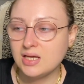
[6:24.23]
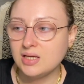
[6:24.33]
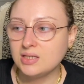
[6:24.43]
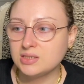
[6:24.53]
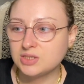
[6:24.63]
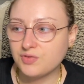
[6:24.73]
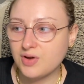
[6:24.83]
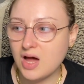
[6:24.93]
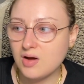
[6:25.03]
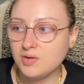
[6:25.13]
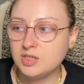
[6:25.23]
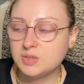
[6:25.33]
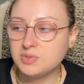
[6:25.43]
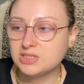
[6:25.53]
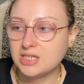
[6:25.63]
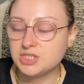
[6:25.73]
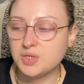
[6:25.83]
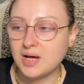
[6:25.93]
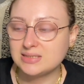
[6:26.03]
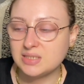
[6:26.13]
So for now, YouTube will send you
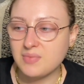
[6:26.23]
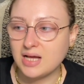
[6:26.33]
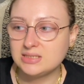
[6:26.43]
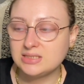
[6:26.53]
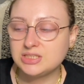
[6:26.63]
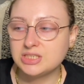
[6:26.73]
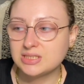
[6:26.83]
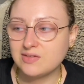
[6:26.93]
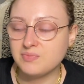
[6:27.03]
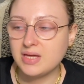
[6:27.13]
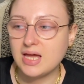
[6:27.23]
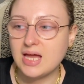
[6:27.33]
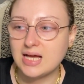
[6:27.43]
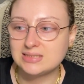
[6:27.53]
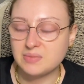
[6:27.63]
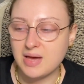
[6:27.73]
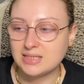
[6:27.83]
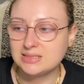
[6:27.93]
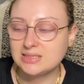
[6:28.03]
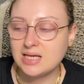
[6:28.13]
SMS. Just give me a
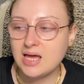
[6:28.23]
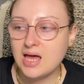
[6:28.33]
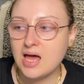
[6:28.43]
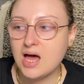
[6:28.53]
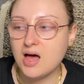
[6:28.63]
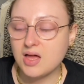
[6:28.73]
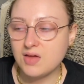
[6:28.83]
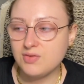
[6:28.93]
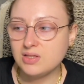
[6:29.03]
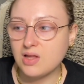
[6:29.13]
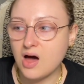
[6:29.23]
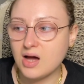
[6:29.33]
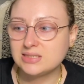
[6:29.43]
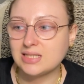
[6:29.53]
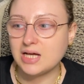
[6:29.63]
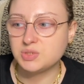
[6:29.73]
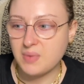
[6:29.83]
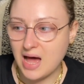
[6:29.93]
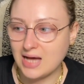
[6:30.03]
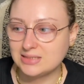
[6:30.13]
SMS. I'll give you
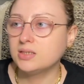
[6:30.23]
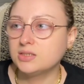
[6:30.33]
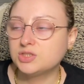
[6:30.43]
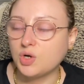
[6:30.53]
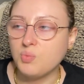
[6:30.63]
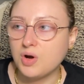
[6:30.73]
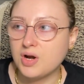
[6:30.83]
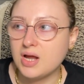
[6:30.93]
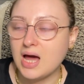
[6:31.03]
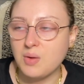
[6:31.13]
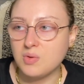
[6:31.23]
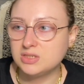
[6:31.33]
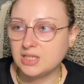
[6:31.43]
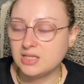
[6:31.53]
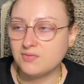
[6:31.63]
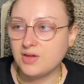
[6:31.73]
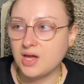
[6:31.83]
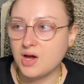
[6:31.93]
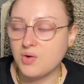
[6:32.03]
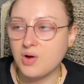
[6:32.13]
log/pass. Don't worry, I won't delete the
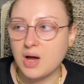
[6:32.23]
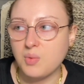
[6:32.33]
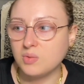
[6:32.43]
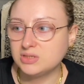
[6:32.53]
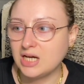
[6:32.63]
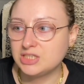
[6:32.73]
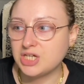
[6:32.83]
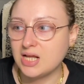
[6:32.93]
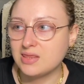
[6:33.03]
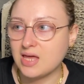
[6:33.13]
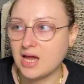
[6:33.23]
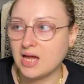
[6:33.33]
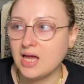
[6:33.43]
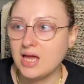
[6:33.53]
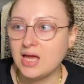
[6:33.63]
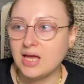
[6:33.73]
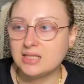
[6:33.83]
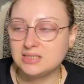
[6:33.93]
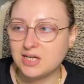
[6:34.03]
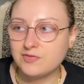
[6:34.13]
video. I won't touch anything. It's
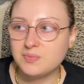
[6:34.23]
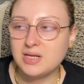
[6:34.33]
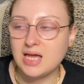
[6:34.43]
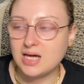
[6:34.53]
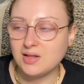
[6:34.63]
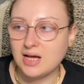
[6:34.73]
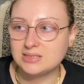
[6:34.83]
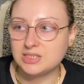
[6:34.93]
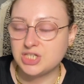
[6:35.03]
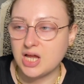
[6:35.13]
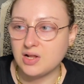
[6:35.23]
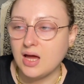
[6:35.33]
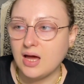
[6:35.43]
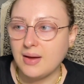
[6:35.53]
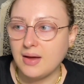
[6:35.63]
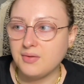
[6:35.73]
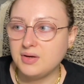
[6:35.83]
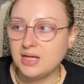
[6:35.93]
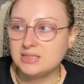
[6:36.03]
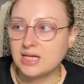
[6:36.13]
enough for me to analyze the channel. I only
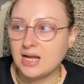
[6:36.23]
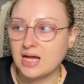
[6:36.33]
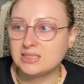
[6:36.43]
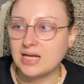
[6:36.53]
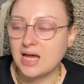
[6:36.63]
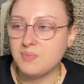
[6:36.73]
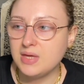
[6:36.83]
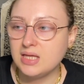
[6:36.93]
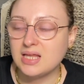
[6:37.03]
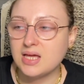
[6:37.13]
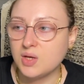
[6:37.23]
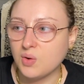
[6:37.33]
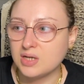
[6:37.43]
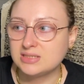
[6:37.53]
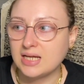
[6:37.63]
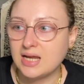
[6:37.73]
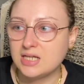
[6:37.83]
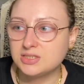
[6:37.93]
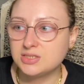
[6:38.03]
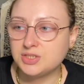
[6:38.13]
need to connect an IP like yours and I can
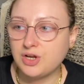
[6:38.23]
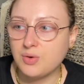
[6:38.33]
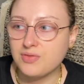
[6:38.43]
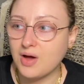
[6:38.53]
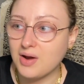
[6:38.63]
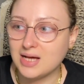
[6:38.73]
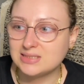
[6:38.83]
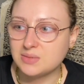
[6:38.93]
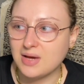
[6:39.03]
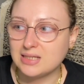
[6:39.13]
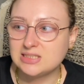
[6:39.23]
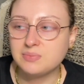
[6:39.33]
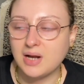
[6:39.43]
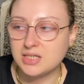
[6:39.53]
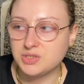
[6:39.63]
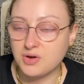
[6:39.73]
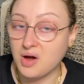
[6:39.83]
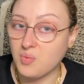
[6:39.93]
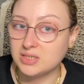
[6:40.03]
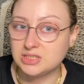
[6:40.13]
enter the studio without SMS, but I do not
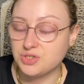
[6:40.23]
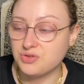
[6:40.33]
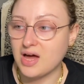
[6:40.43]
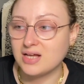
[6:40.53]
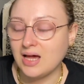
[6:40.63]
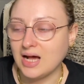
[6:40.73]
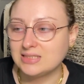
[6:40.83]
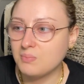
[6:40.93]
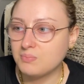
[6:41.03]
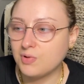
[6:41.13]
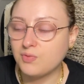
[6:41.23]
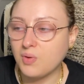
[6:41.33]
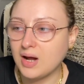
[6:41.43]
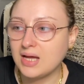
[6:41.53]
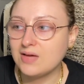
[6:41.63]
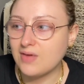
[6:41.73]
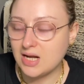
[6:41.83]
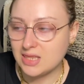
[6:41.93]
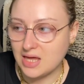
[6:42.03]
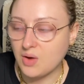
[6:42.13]
want to do that. I said, before I give
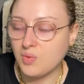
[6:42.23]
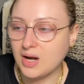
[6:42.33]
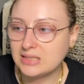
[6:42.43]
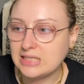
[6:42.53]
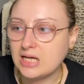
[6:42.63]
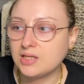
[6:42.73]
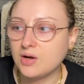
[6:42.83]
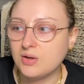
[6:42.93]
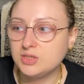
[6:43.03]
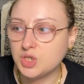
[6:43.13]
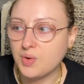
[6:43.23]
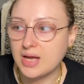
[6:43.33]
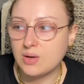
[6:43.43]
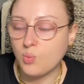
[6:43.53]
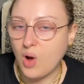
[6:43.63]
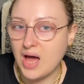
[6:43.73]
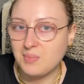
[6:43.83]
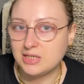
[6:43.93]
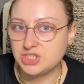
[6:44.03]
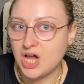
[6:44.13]
anything, what exactly are you doing and why
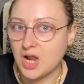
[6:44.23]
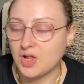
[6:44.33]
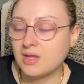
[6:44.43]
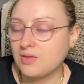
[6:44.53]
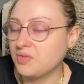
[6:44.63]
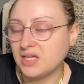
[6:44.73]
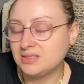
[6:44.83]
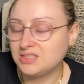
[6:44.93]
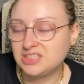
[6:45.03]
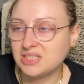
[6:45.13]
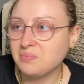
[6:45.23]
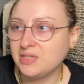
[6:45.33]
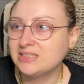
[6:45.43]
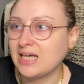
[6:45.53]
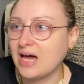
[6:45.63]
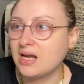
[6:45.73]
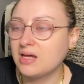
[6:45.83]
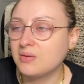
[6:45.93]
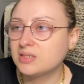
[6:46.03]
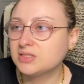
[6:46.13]
my channel? They simply said,
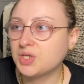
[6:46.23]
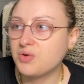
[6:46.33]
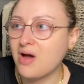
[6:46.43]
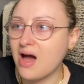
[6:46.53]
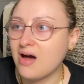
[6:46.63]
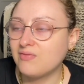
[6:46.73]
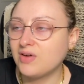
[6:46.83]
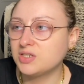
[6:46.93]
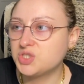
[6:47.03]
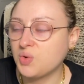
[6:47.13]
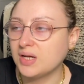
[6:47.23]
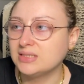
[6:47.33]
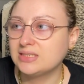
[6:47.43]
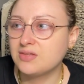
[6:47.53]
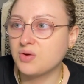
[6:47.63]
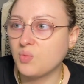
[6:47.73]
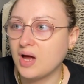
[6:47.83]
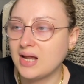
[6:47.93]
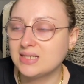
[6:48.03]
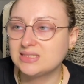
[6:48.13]
so you have a choice, either
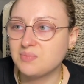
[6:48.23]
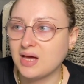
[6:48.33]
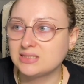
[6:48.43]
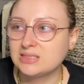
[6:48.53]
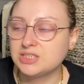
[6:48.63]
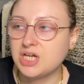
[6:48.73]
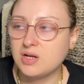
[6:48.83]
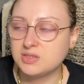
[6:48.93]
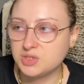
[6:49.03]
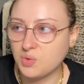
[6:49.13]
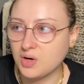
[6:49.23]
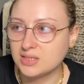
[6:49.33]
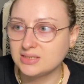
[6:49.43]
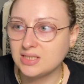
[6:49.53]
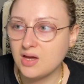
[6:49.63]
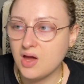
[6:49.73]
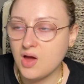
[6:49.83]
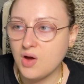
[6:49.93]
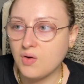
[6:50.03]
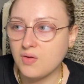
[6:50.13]
one SMS and the channel is yours,
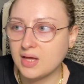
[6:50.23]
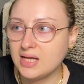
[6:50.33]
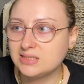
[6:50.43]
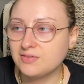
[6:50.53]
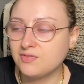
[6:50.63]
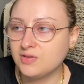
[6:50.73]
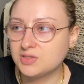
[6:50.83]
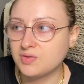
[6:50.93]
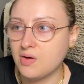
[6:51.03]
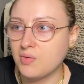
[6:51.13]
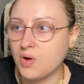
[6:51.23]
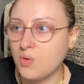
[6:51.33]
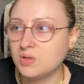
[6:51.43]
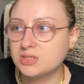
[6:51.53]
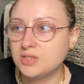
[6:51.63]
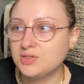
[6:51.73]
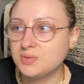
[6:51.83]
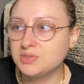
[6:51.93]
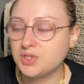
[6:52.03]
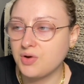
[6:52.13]
or in the case of refusal, I'll go into the YouTube
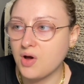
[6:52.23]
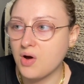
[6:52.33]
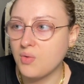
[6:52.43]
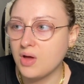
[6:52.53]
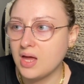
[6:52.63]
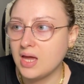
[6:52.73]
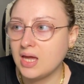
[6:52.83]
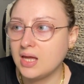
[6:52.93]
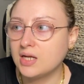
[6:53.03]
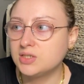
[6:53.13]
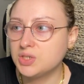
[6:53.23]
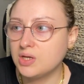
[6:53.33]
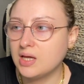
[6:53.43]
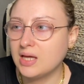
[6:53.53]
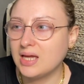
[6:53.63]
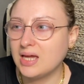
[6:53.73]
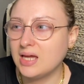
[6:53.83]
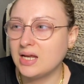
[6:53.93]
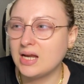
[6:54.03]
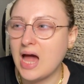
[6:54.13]
studio in
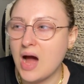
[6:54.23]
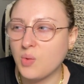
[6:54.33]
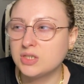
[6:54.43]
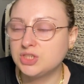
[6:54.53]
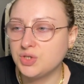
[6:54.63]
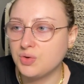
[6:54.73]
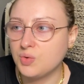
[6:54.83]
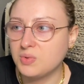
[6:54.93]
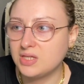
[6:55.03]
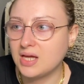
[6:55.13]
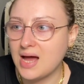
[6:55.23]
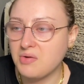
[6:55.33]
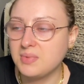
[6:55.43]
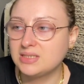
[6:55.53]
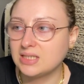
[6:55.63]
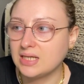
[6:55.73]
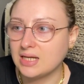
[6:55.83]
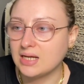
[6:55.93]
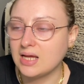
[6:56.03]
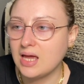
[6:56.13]
an hour or two, but the account will be
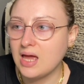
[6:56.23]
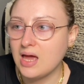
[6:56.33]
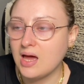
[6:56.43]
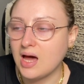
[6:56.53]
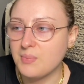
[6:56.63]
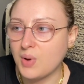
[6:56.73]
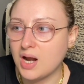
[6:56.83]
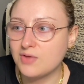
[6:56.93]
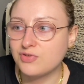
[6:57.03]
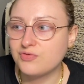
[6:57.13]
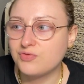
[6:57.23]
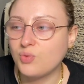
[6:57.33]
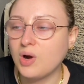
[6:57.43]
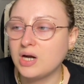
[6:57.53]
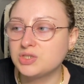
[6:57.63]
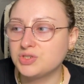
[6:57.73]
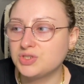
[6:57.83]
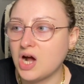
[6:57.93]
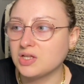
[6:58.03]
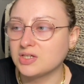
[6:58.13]
deleted. I bought it for
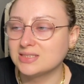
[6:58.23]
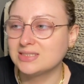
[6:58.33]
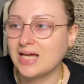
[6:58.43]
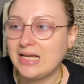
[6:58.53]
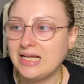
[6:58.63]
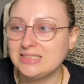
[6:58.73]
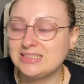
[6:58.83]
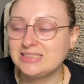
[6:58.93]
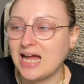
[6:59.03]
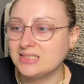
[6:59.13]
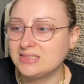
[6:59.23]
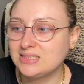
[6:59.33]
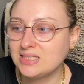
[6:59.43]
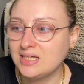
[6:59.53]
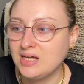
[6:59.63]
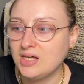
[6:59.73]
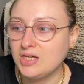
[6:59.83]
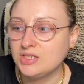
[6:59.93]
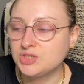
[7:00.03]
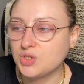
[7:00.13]
$400. I need stats.
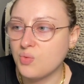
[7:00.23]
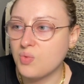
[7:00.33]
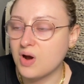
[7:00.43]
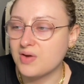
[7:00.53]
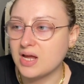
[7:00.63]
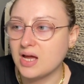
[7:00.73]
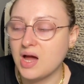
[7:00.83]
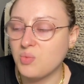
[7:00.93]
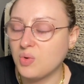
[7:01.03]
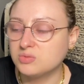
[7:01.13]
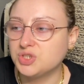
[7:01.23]
Don't worry, I won't do